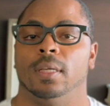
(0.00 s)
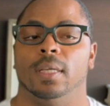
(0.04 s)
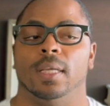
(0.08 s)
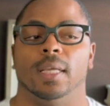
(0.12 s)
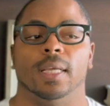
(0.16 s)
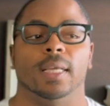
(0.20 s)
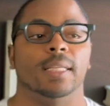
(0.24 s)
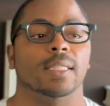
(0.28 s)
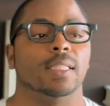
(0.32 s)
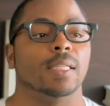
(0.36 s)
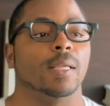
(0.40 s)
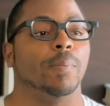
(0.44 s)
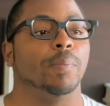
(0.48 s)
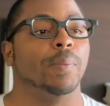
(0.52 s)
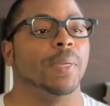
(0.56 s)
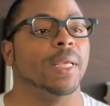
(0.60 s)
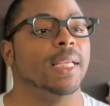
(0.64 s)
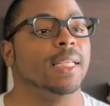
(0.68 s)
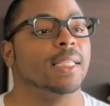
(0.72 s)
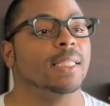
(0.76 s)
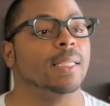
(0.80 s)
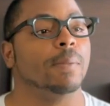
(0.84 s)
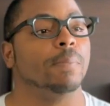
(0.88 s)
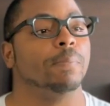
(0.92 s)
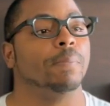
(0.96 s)
It's a
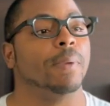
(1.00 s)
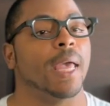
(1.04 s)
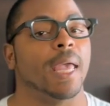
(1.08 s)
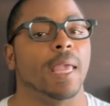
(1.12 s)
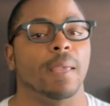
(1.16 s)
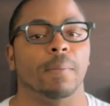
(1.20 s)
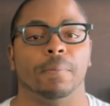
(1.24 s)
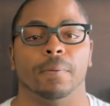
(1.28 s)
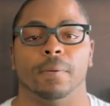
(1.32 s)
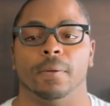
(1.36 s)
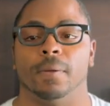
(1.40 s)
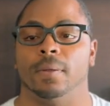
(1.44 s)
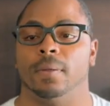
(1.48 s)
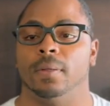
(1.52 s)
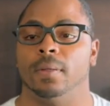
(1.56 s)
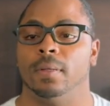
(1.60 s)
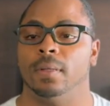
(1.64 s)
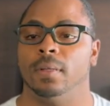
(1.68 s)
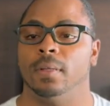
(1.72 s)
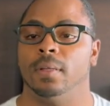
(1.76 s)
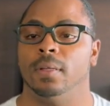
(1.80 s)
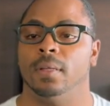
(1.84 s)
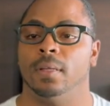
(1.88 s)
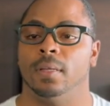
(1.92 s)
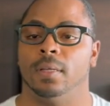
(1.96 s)
piece of paper
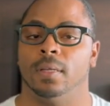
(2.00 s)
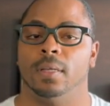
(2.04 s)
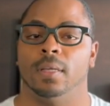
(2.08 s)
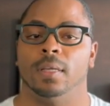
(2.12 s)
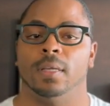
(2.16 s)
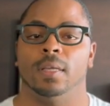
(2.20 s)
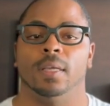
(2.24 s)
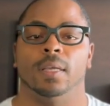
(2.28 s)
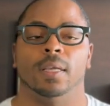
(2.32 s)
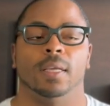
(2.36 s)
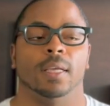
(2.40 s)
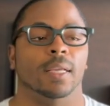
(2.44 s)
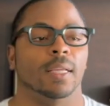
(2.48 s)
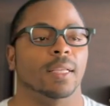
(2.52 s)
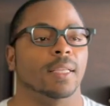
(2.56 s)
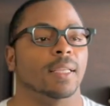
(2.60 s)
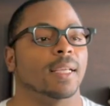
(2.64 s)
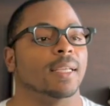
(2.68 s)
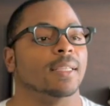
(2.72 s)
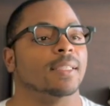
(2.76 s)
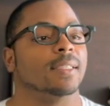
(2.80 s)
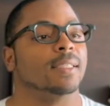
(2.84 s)
that